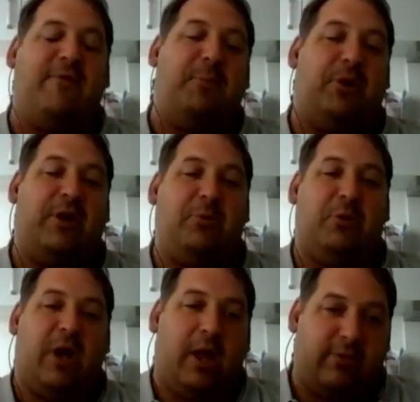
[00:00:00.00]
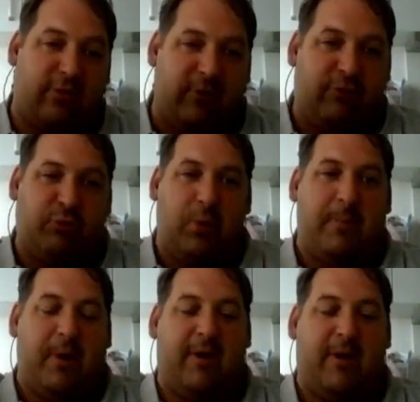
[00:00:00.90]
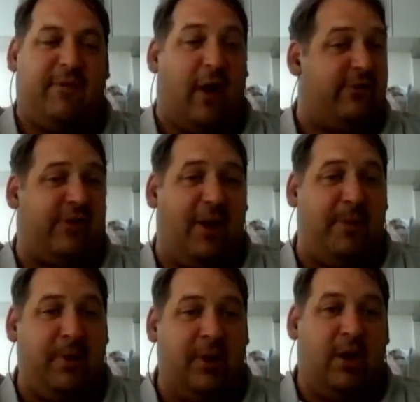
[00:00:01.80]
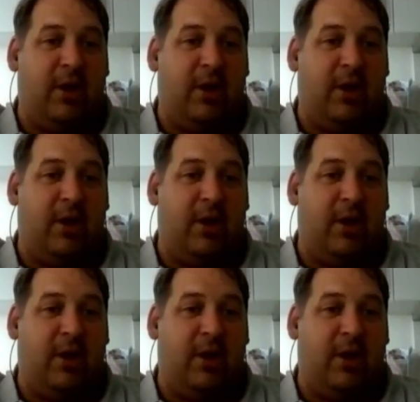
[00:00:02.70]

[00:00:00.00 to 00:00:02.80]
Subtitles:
everybody would like to swim a fast time.